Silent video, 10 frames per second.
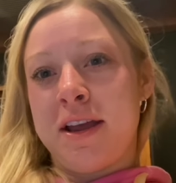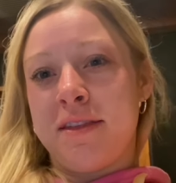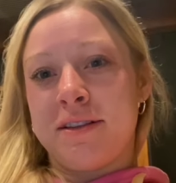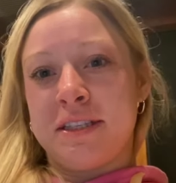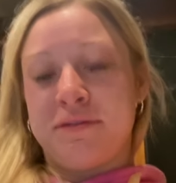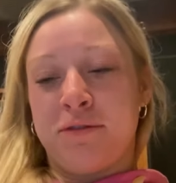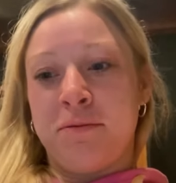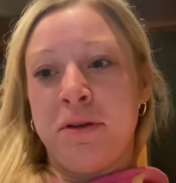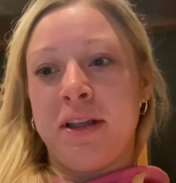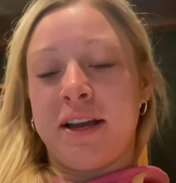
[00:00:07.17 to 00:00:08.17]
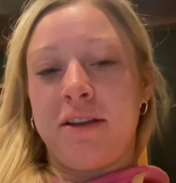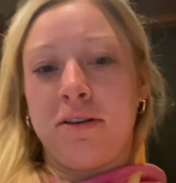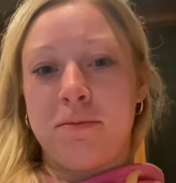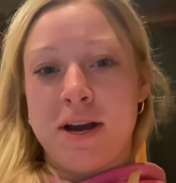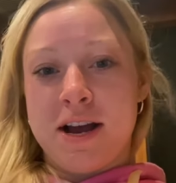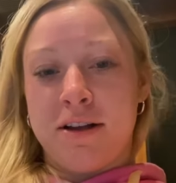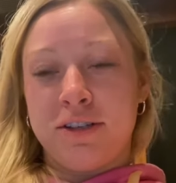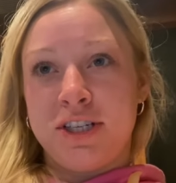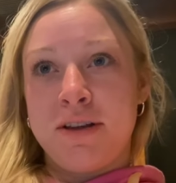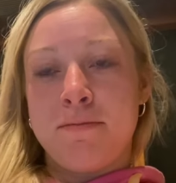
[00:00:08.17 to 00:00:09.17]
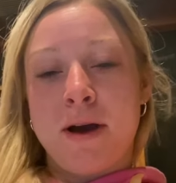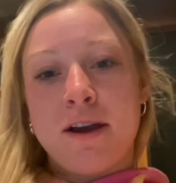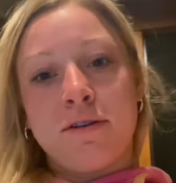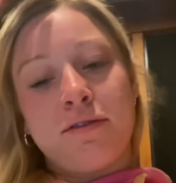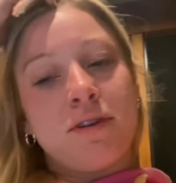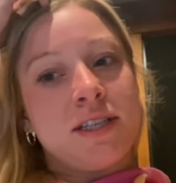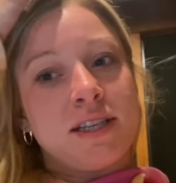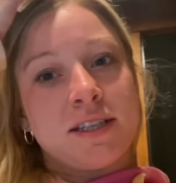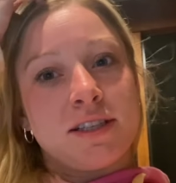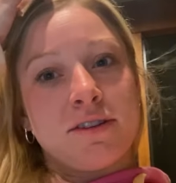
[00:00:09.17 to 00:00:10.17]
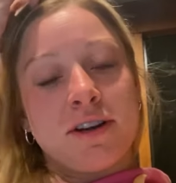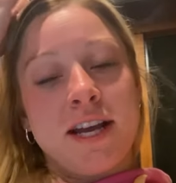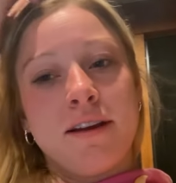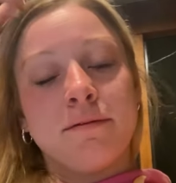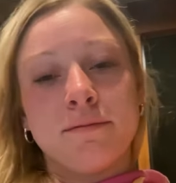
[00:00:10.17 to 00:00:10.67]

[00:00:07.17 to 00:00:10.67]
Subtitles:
and this is for Molecular Biology, Bio 363.